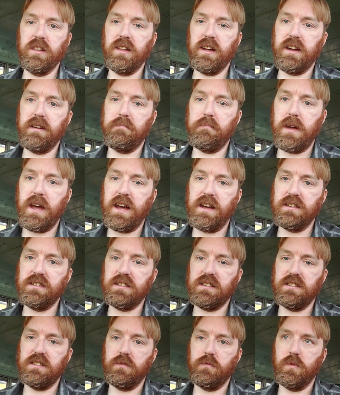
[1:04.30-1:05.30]
light
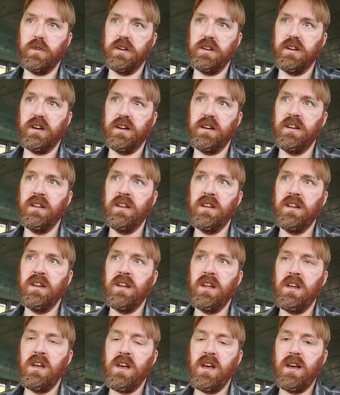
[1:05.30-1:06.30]
masks and whatnot.
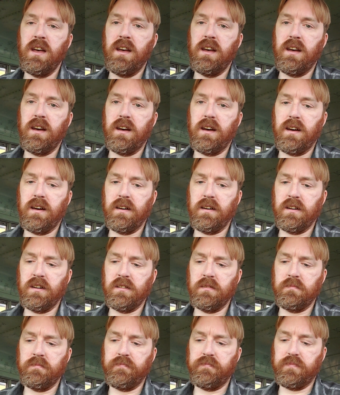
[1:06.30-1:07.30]

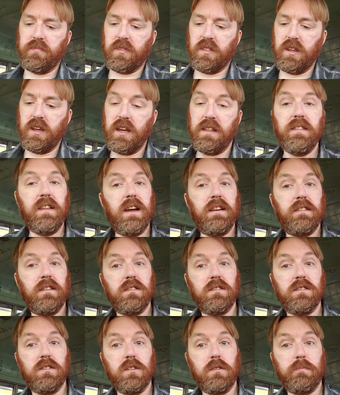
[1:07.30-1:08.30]
And that
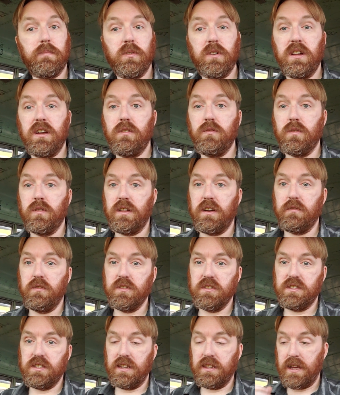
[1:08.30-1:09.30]
does look pretty cool, I
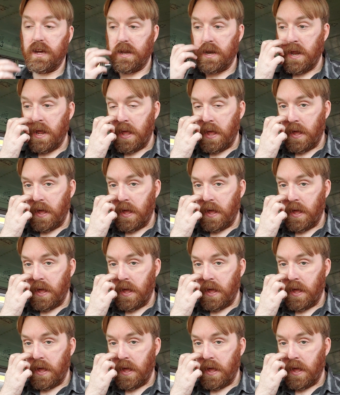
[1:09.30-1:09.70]
will say that.